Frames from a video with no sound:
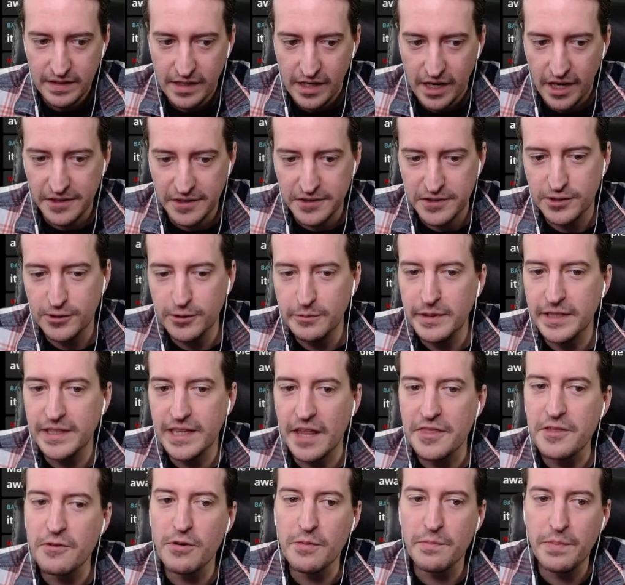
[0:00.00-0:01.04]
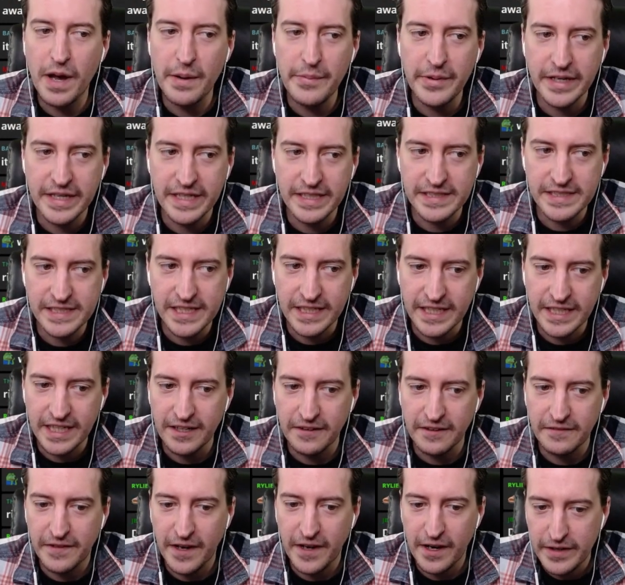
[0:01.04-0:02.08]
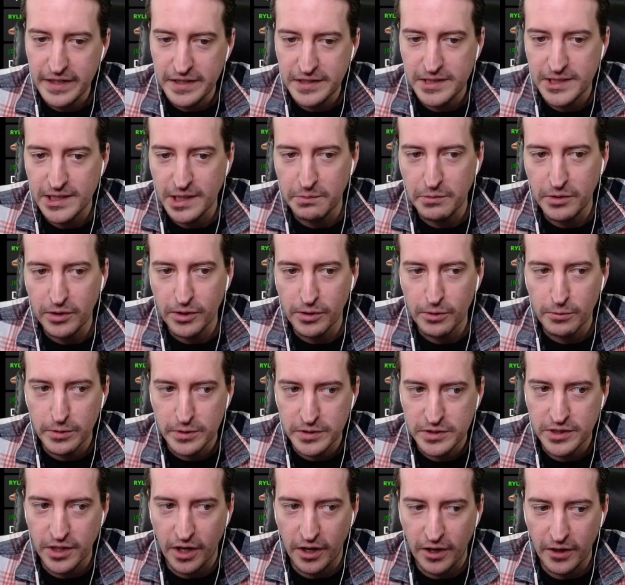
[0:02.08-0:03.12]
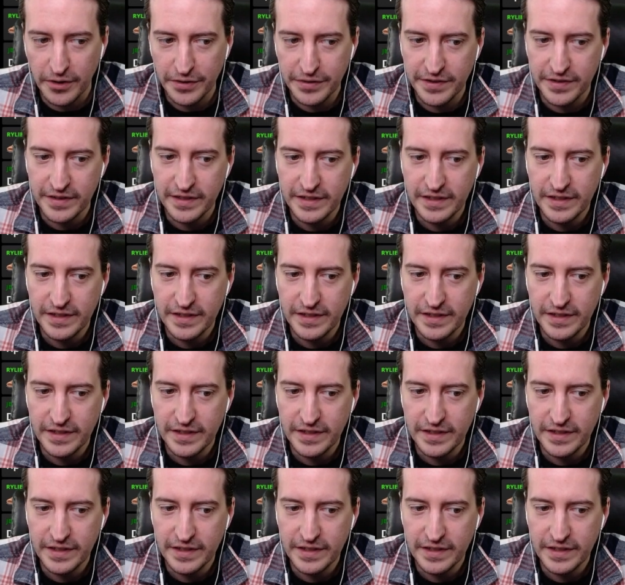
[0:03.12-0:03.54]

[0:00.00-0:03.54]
assuming that the Republicans could get a very similar result